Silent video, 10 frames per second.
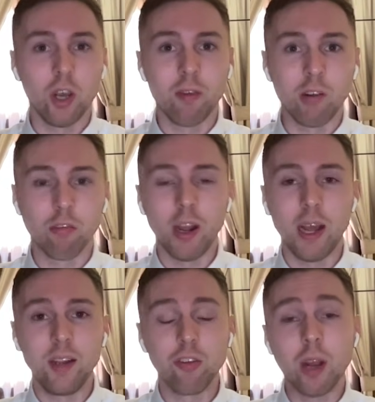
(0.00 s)
going around a
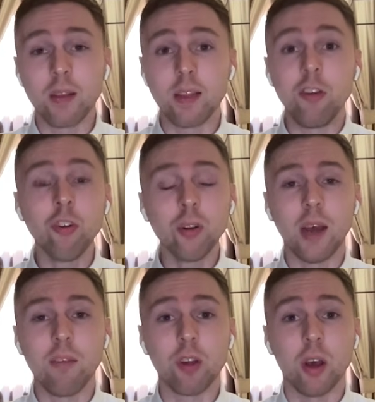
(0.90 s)
right-handed track, then he should
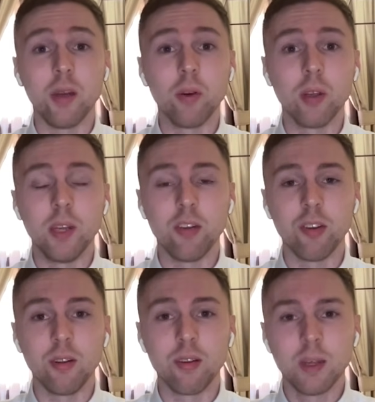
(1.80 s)
have his ideal
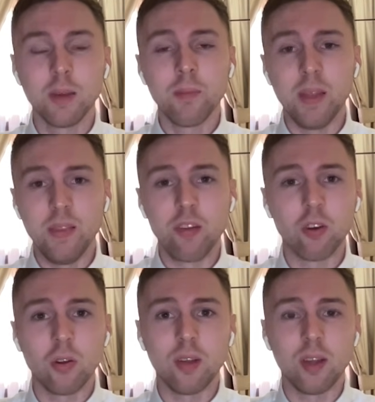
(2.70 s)
conditions in this
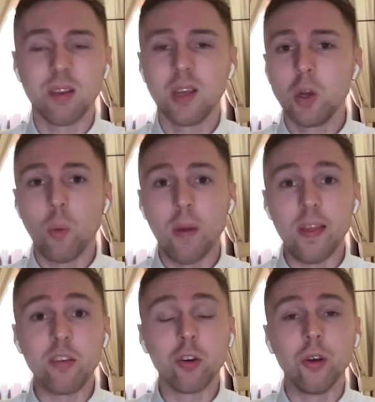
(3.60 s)
contest. Whether
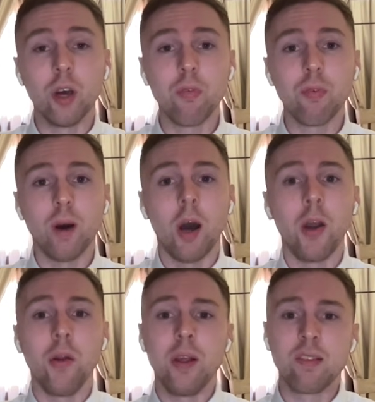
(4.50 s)
he's good enough, I
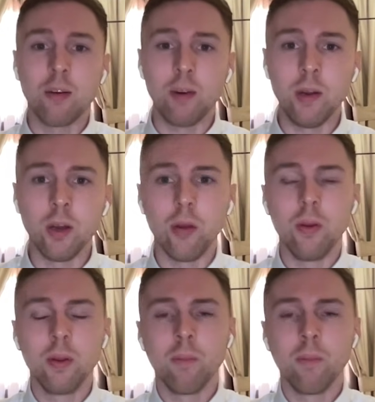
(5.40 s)
don't necessarily know.